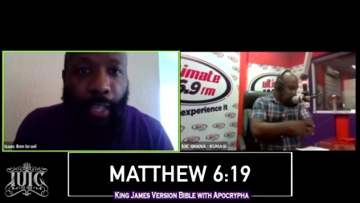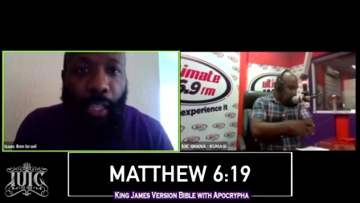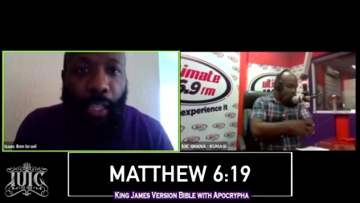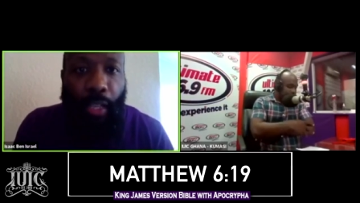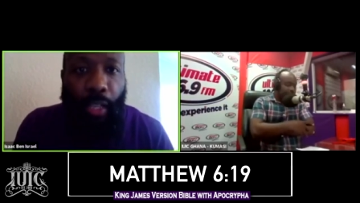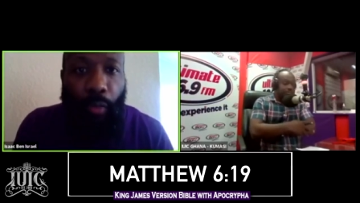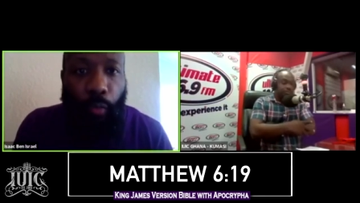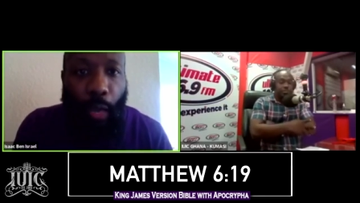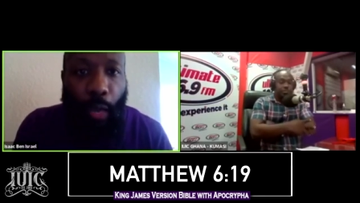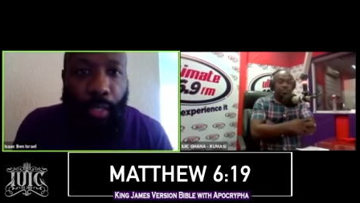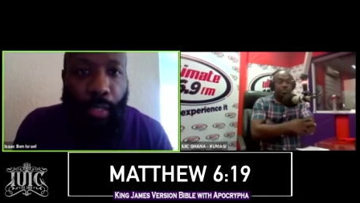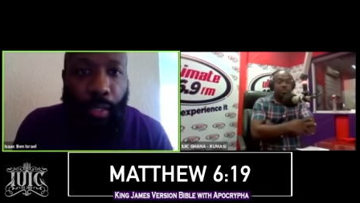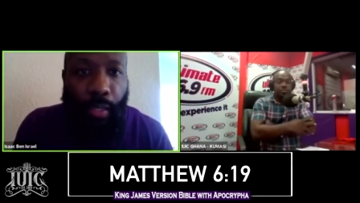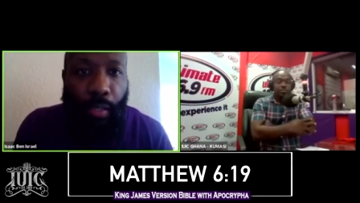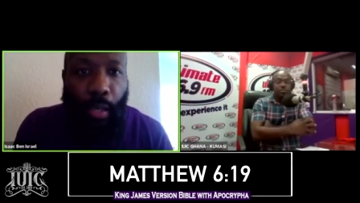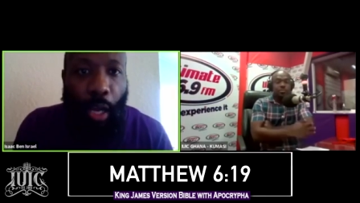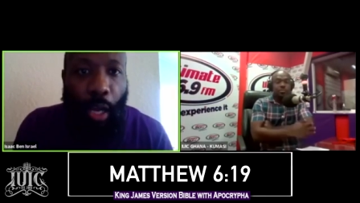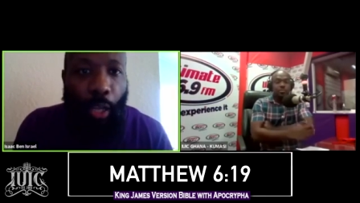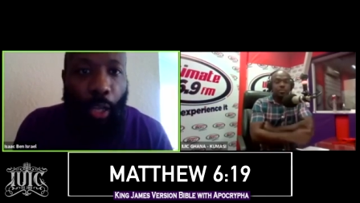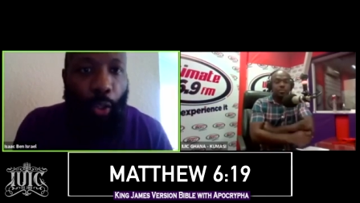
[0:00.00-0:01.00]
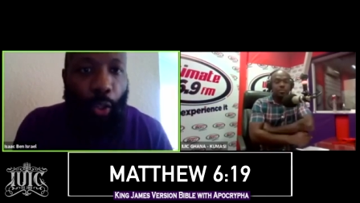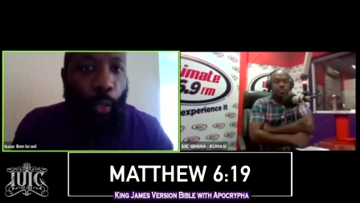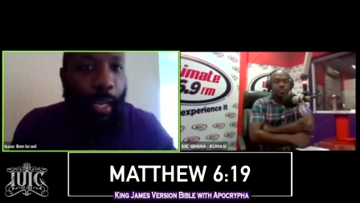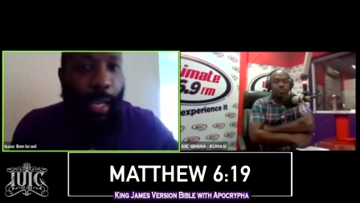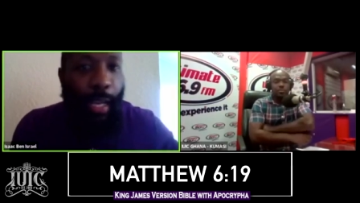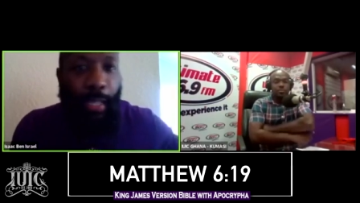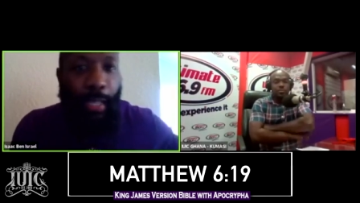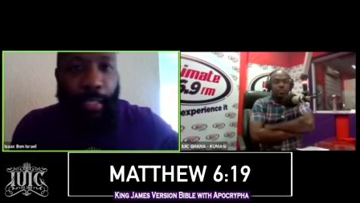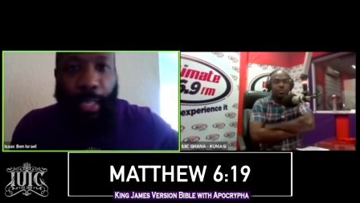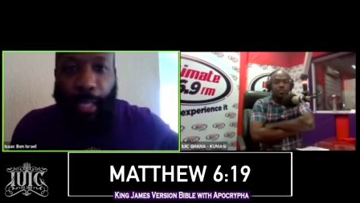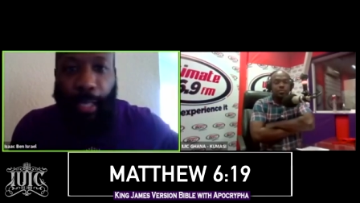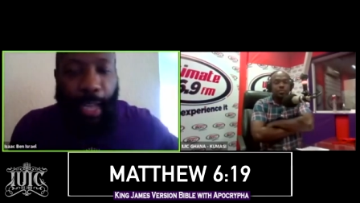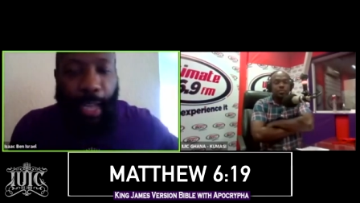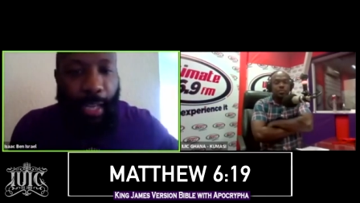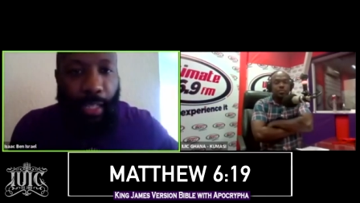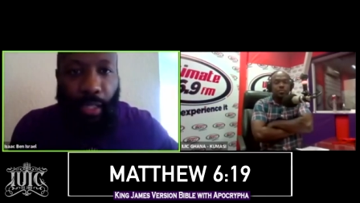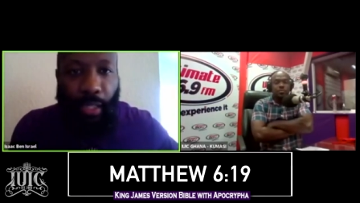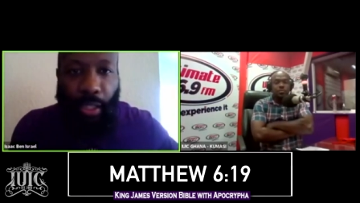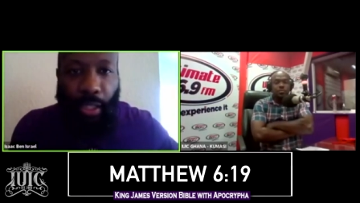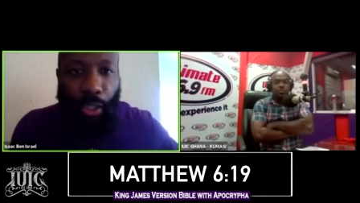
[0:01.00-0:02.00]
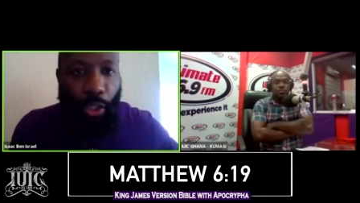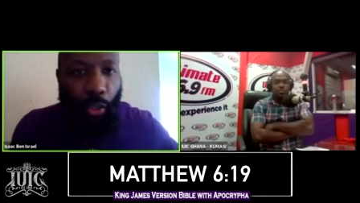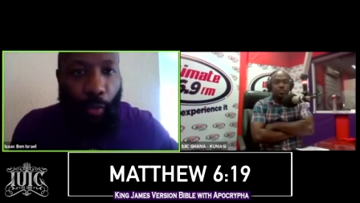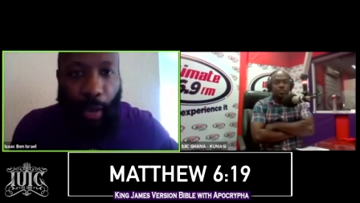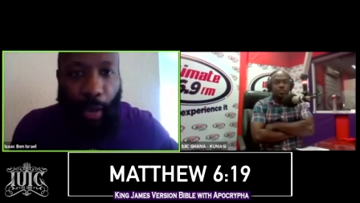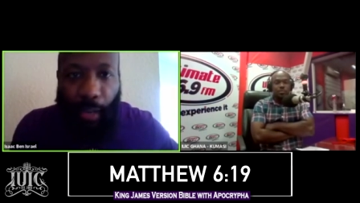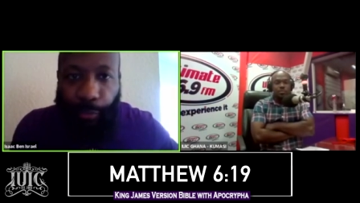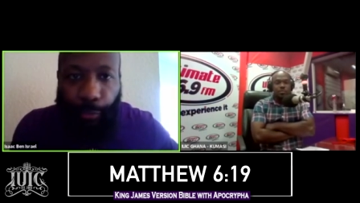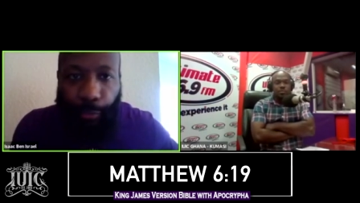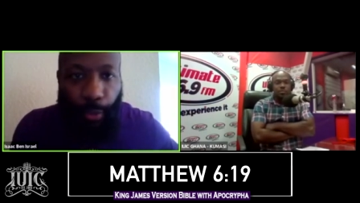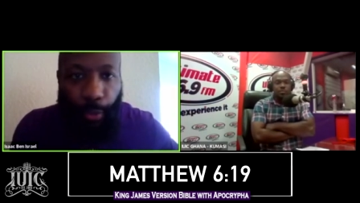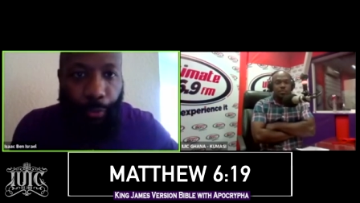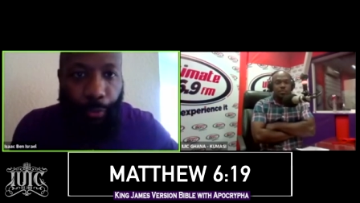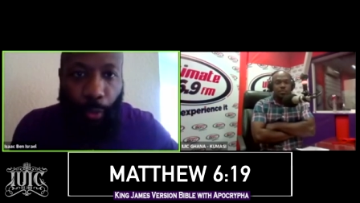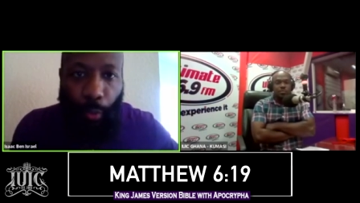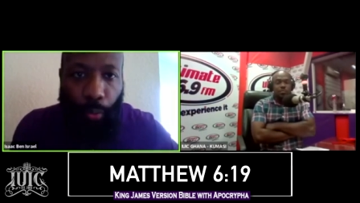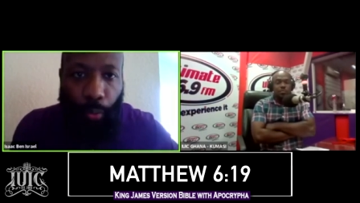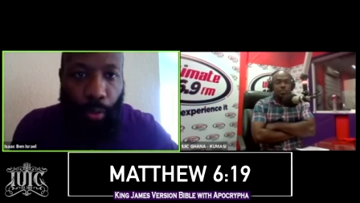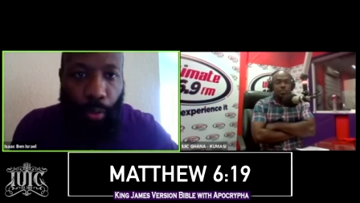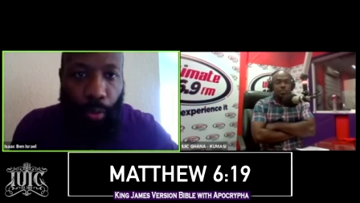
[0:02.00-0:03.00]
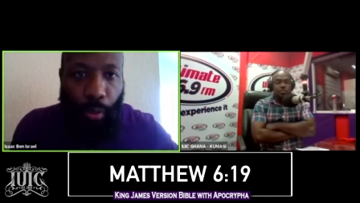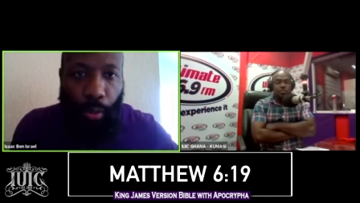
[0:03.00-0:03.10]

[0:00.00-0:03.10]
They can rust. You can't take that into the grave with you.